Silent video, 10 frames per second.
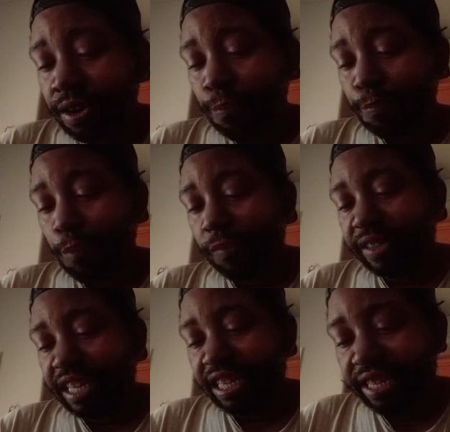Both
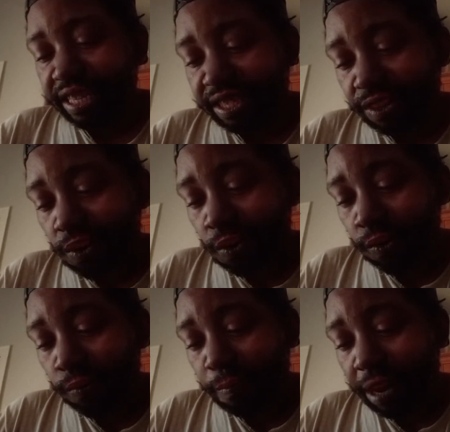stations are
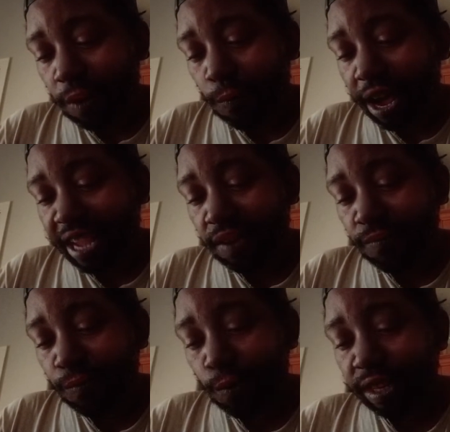owned by
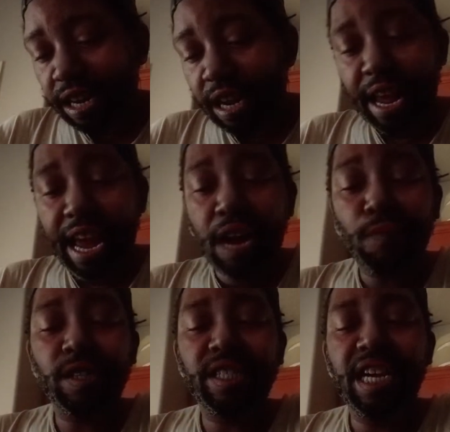Wagonvord
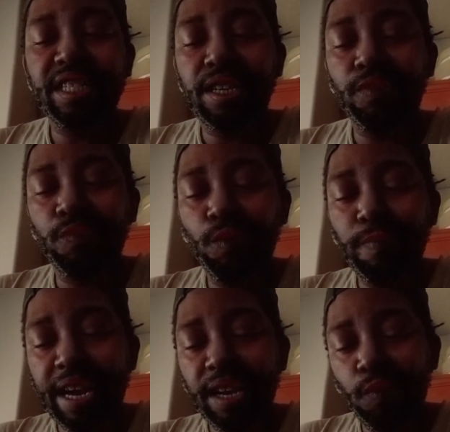Advertising Group
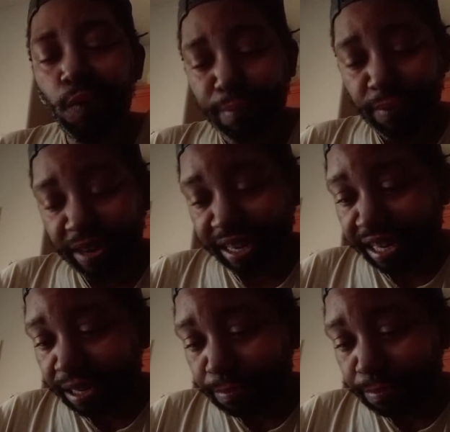Incorporated.